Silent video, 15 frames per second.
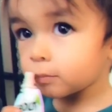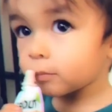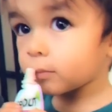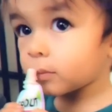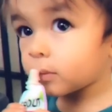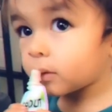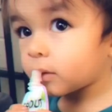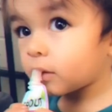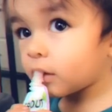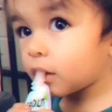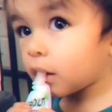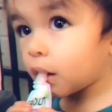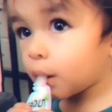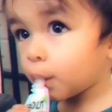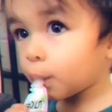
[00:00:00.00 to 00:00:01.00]
It's not
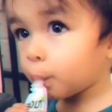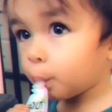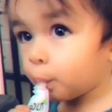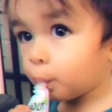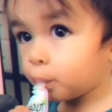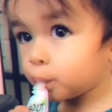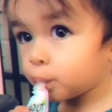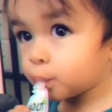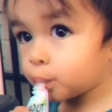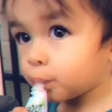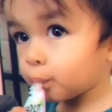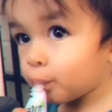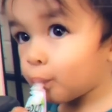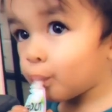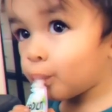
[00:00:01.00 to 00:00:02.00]
associated with the store
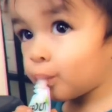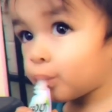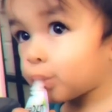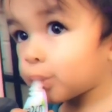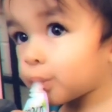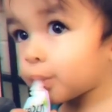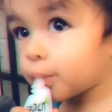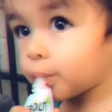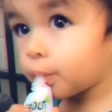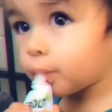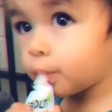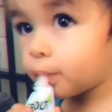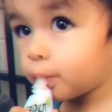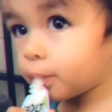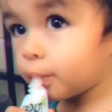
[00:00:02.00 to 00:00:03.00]
other than it's
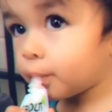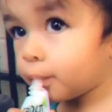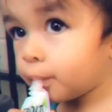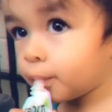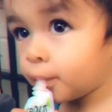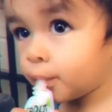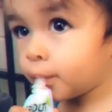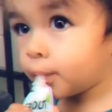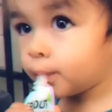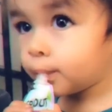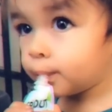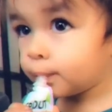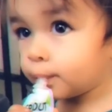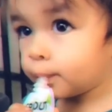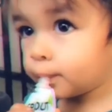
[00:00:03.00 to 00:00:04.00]
being sold by the store.